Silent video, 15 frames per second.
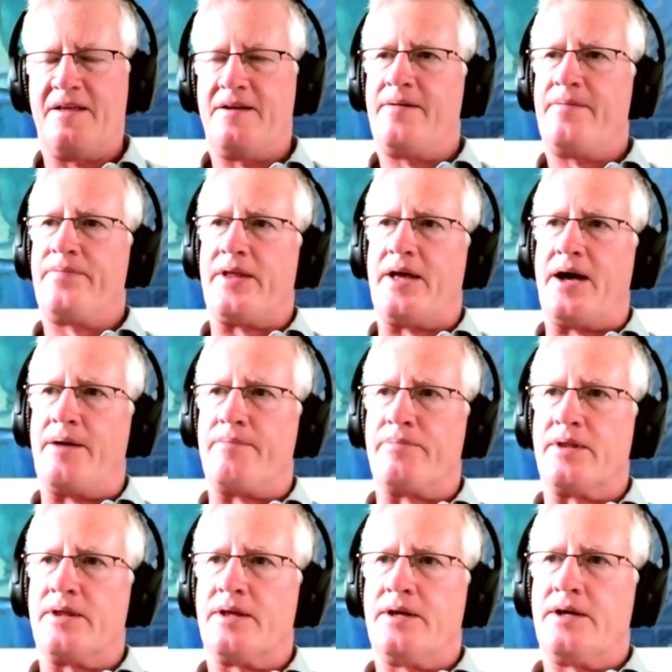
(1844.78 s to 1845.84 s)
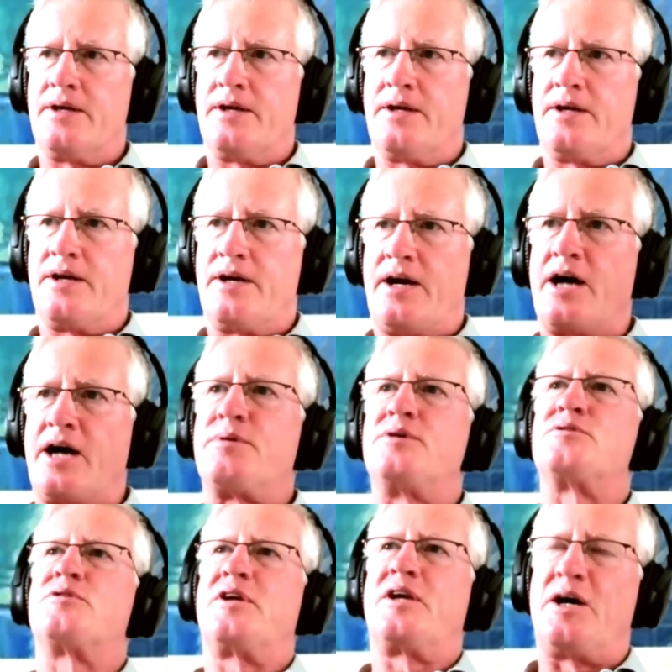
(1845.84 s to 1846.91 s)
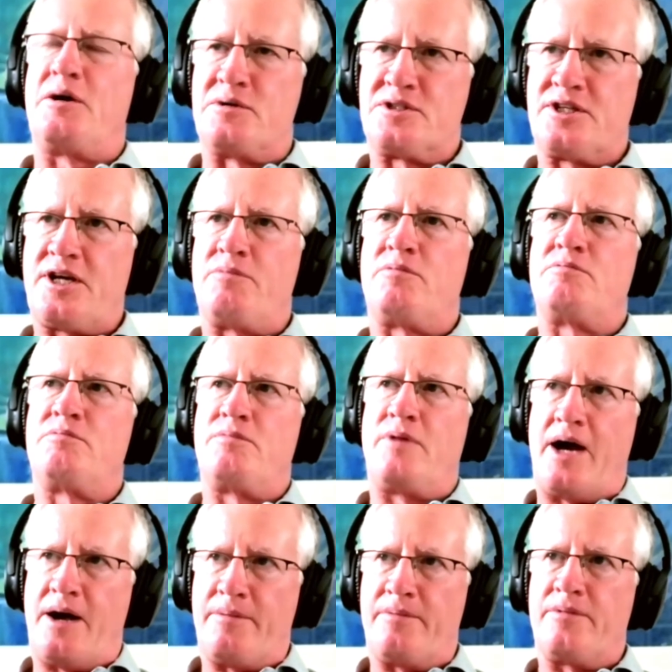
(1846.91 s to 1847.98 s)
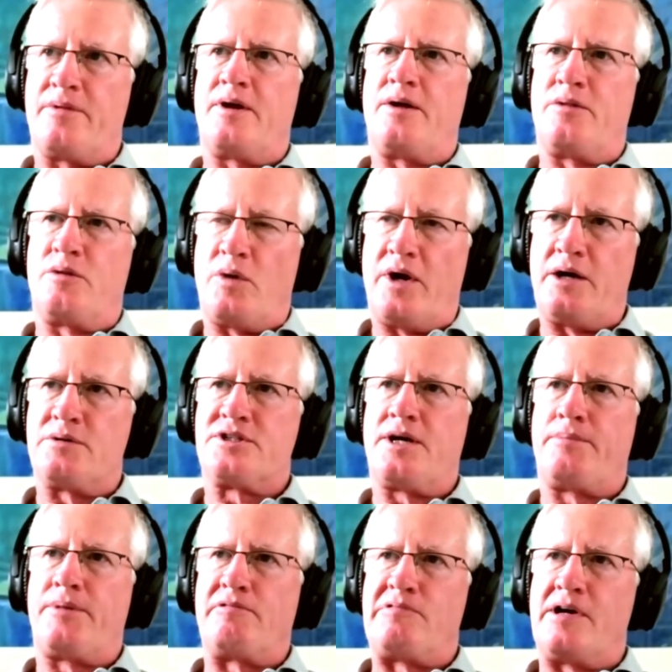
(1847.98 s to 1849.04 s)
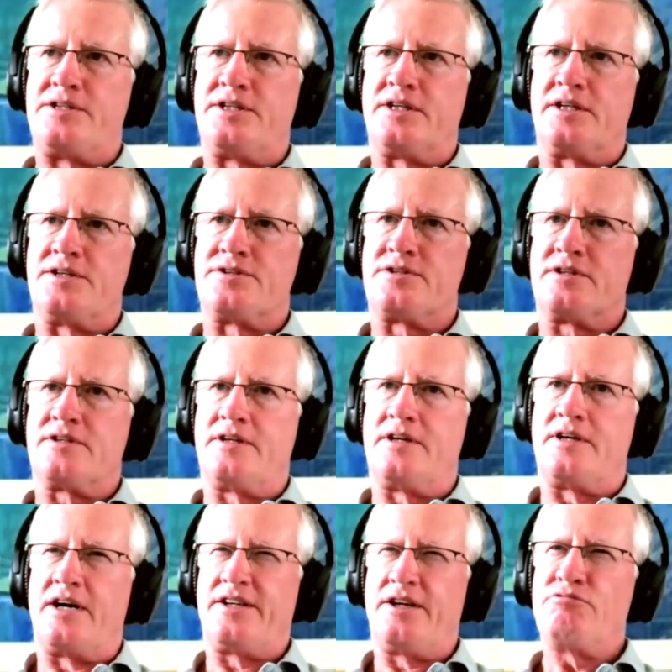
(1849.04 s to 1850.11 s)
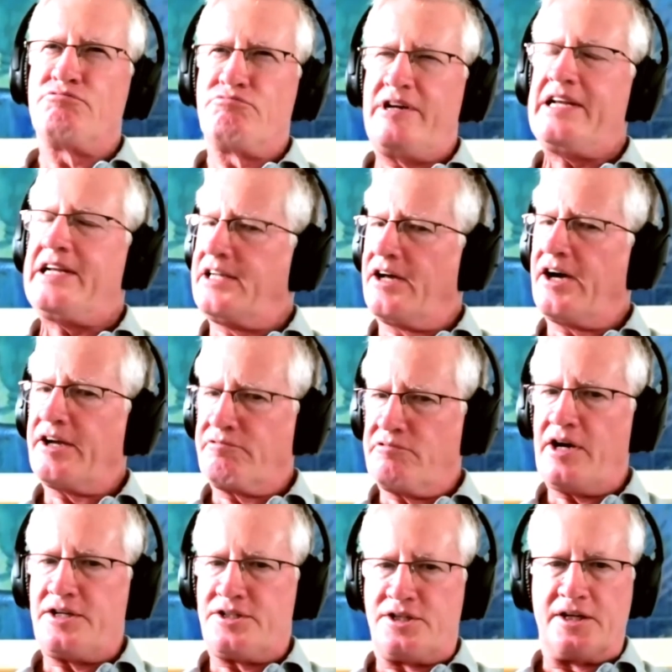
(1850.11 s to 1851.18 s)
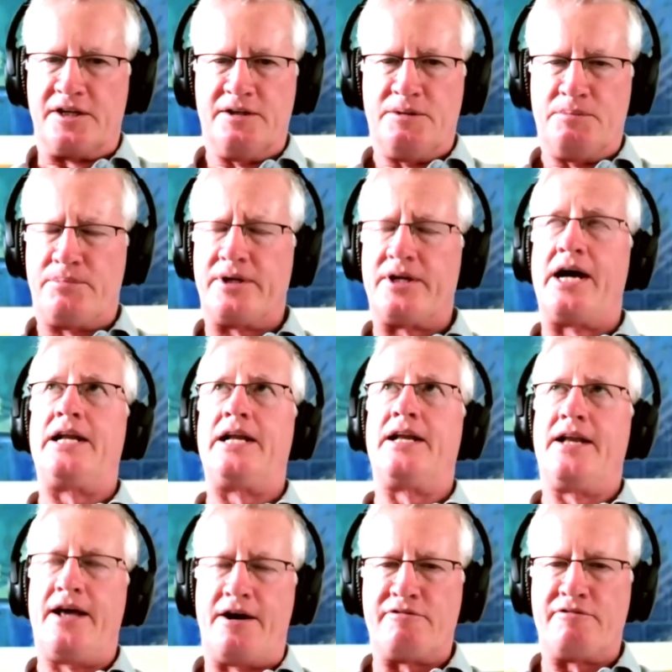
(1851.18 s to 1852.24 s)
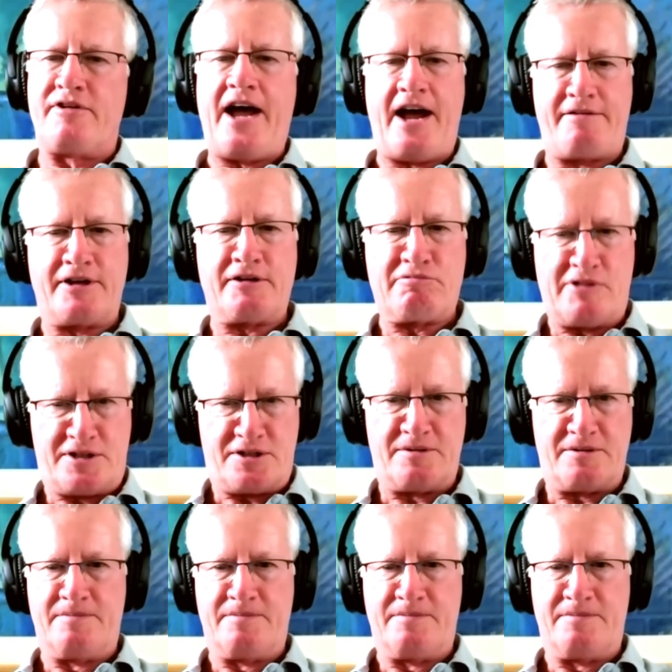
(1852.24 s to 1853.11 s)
I suppose the thing I would sum up, the way I would sum up writing is, I don't really like writing, but I love having written.